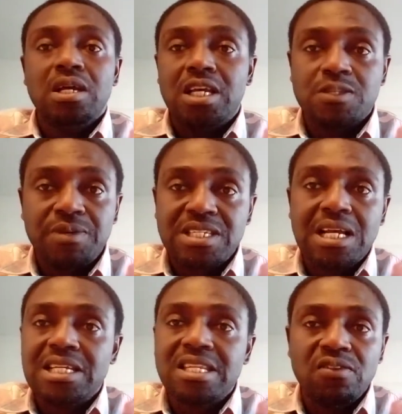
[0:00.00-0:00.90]

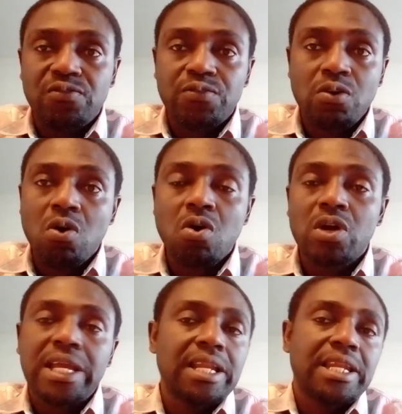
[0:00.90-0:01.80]
especially the
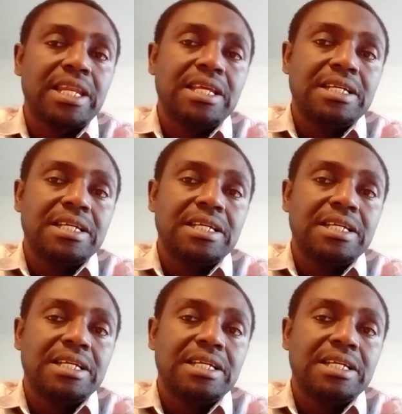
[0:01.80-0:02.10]
frog and